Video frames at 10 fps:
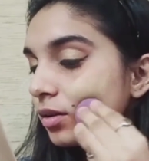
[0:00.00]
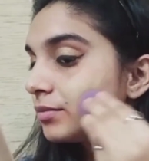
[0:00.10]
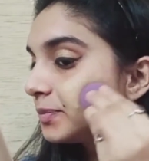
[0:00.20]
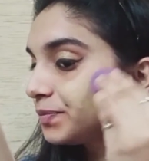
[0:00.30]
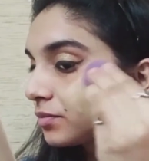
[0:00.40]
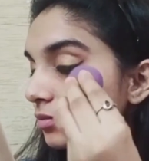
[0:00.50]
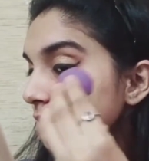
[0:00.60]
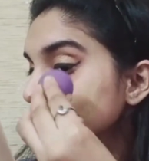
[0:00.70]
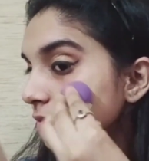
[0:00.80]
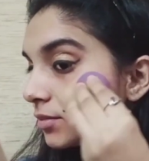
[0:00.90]
Before
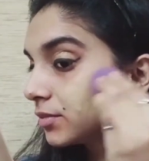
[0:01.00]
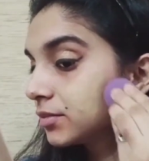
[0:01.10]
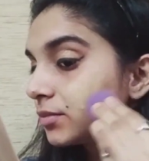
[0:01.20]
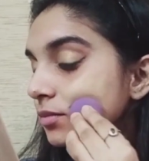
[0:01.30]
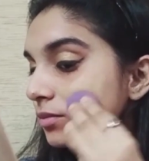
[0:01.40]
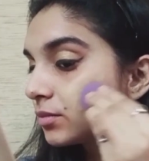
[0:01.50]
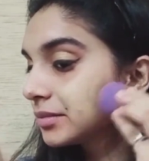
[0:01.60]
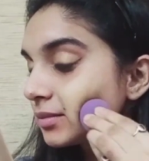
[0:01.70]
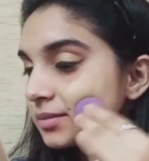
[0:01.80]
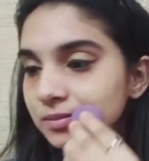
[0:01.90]
moving on to the
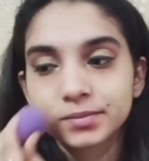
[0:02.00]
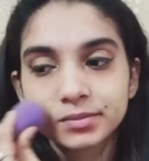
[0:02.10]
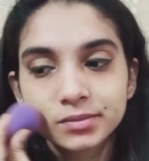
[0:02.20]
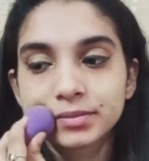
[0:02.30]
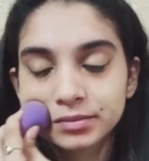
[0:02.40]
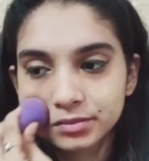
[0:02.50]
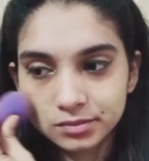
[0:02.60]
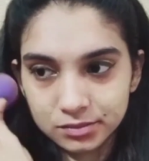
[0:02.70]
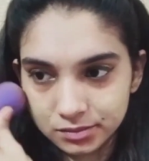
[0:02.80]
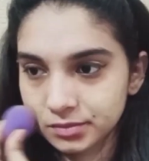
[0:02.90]
foundation.
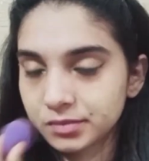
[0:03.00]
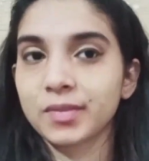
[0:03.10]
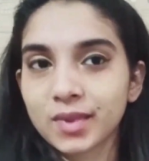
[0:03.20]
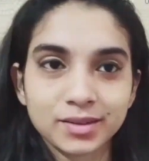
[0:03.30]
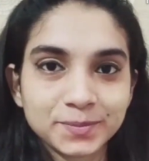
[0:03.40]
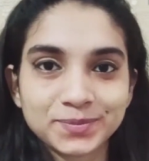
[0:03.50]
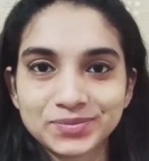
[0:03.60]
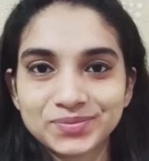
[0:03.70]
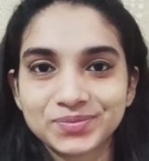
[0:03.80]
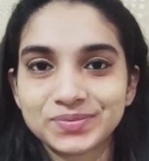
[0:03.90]
For
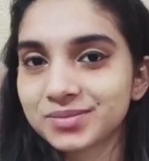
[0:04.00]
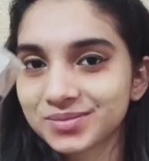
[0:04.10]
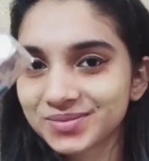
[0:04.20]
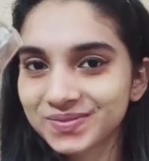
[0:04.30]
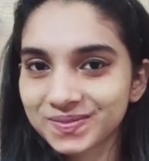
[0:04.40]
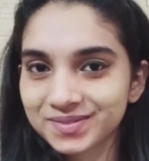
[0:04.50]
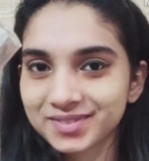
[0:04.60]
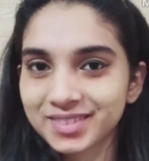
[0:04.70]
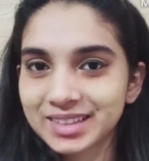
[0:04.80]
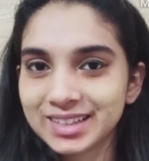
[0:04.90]
foundation, I am going to
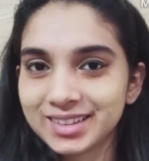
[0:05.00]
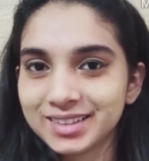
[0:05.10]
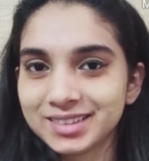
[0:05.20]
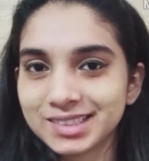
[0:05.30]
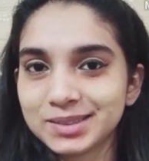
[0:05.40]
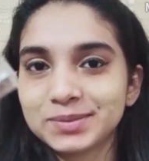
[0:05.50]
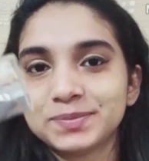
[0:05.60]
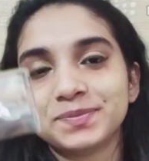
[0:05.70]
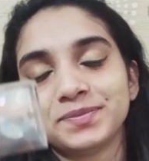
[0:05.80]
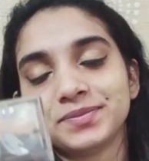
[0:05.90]
use L'Oreal Paris
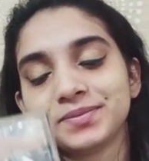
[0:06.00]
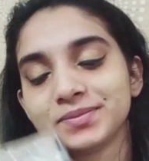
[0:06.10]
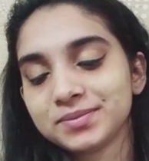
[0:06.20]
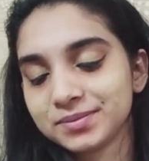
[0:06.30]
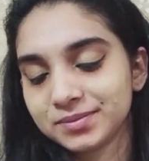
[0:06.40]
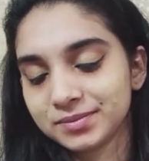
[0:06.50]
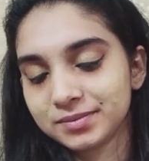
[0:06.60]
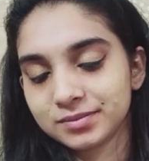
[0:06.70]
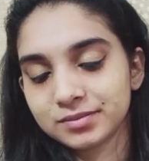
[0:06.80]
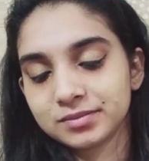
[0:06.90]
True Match 4N Beige